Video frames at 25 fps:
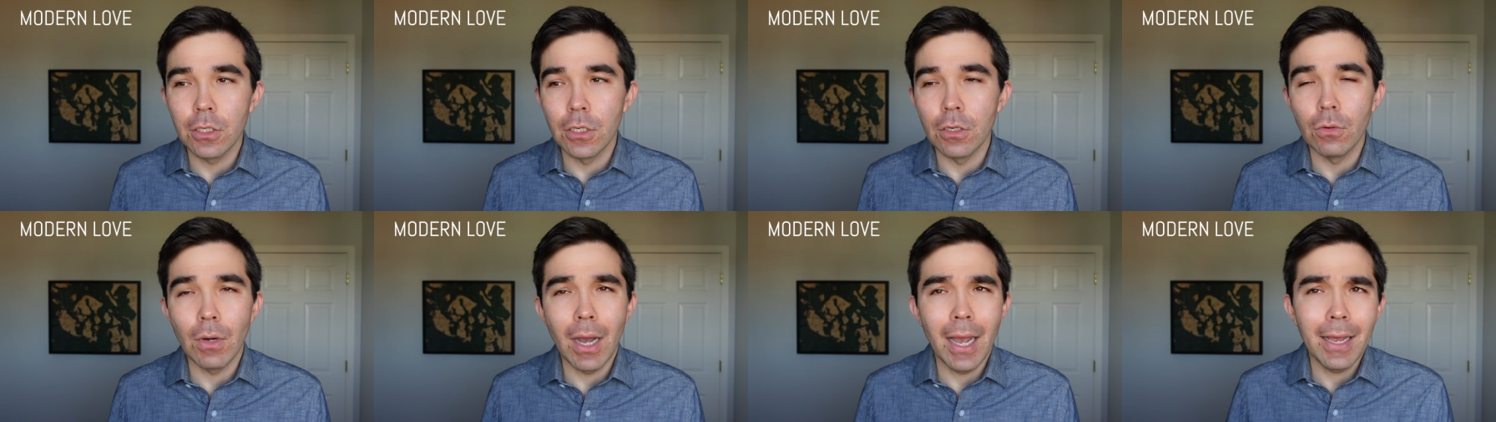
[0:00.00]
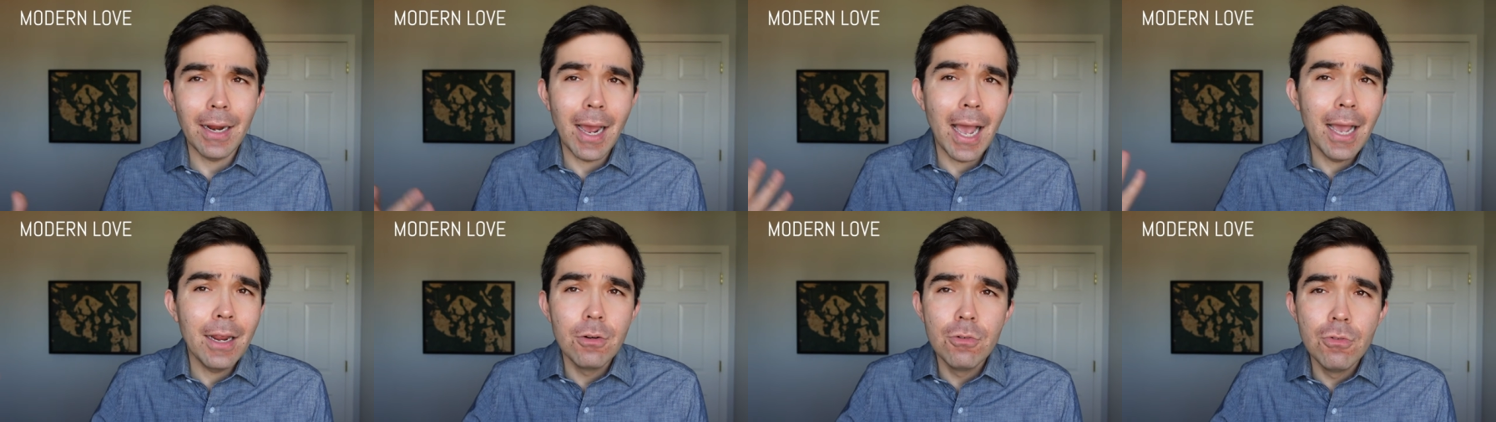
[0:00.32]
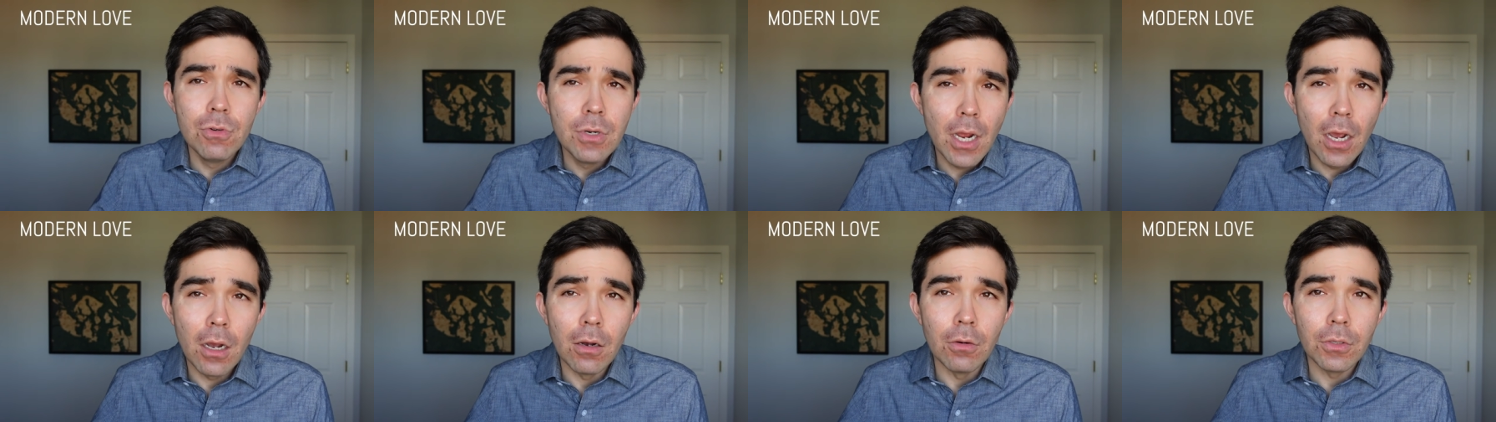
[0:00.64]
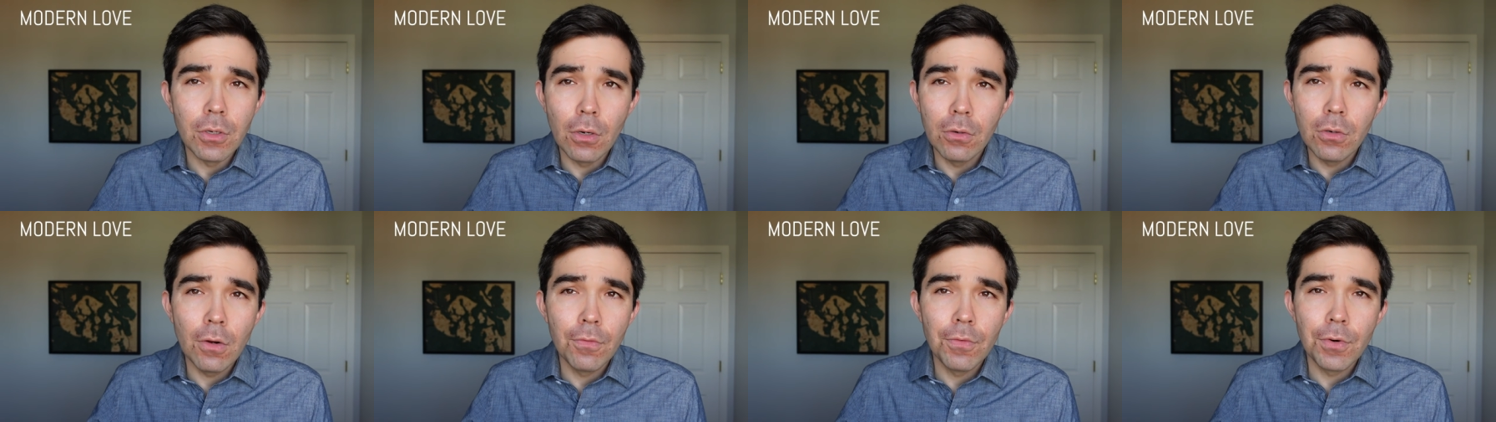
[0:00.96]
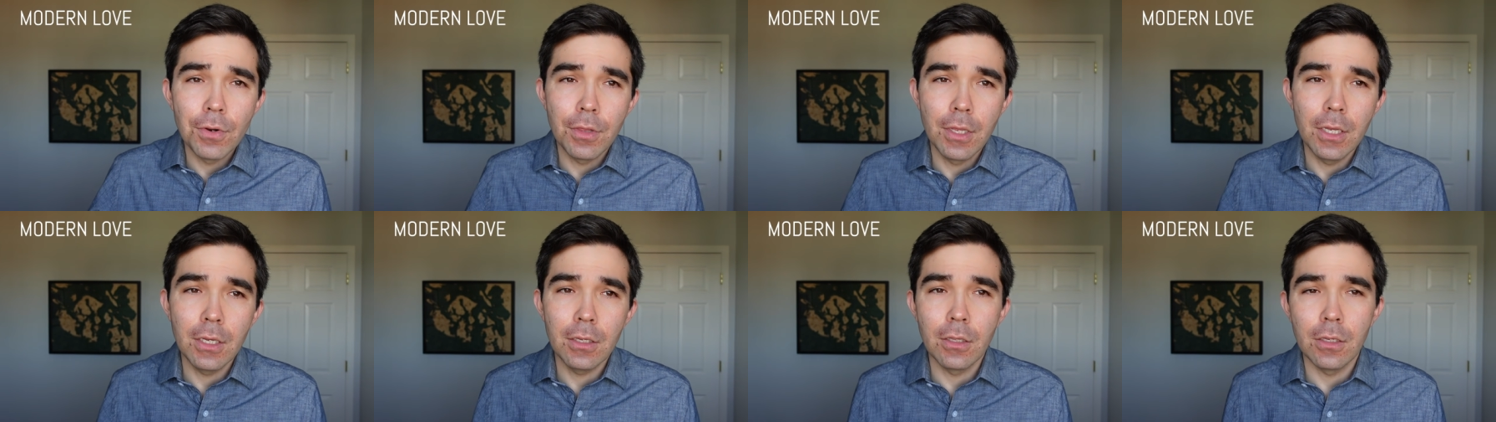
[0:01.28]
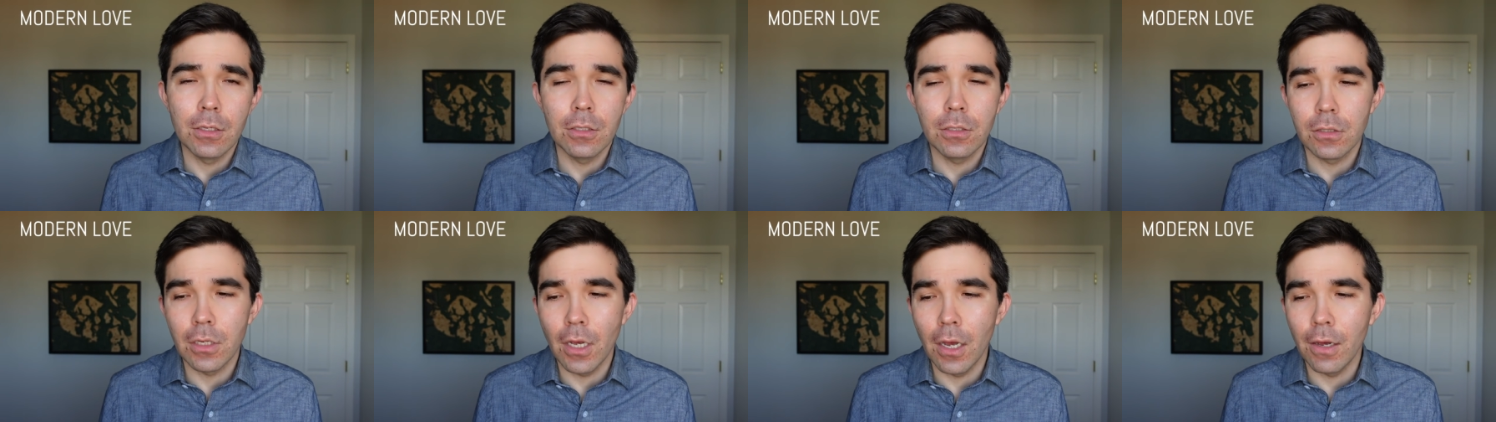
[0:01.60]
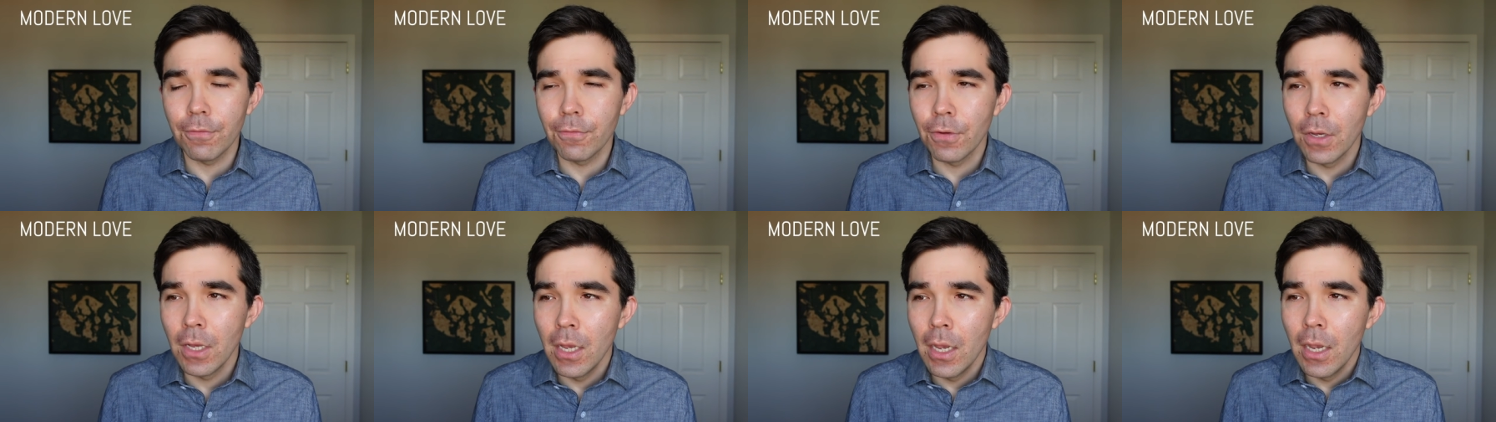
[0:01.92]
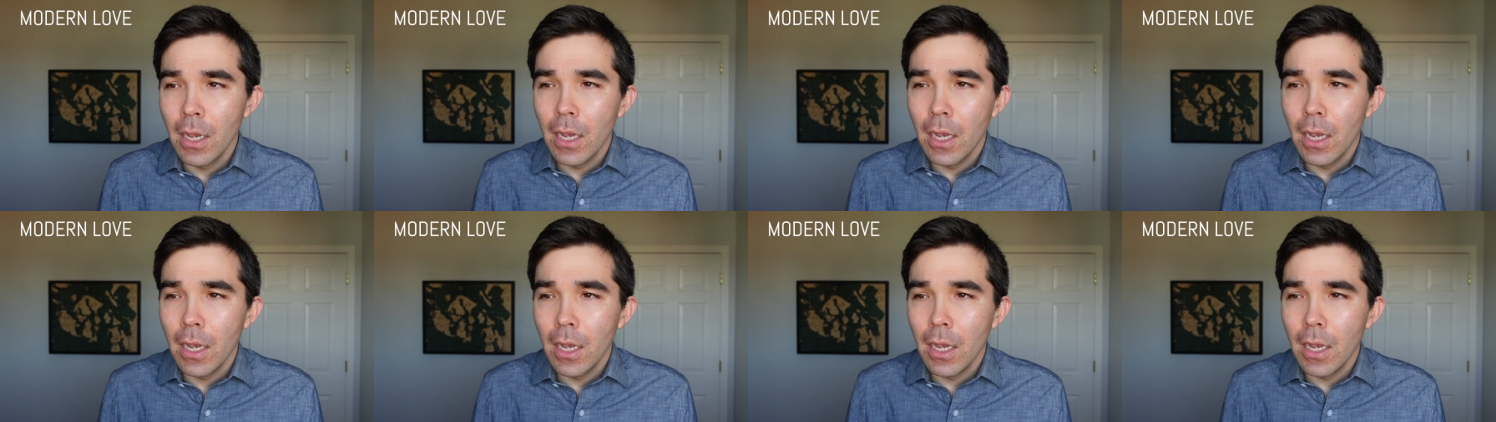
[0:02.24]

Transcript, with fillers: to you i, I don't know don't overthink this stuff